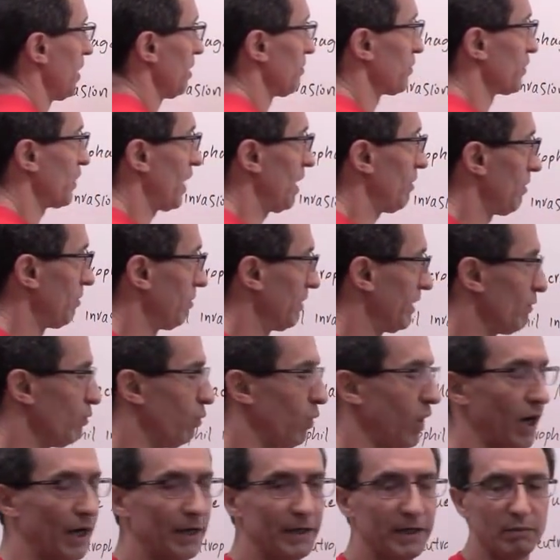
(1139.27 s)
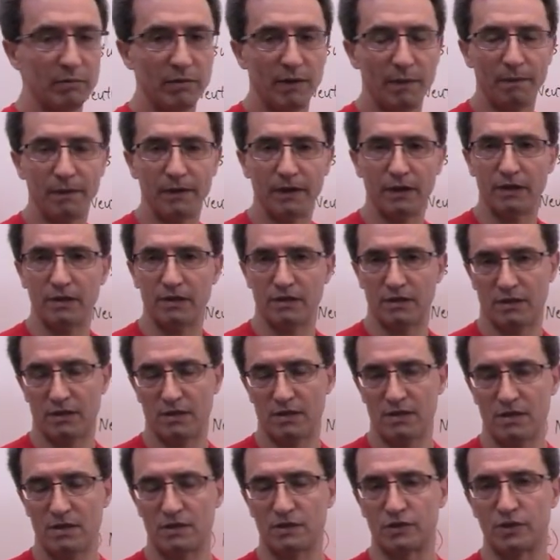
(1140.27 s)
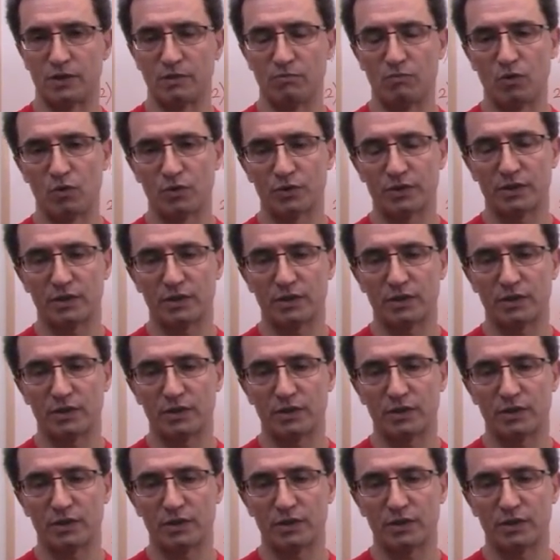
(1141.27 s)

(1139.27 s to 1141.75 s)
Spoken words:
Probably vitamin D is the most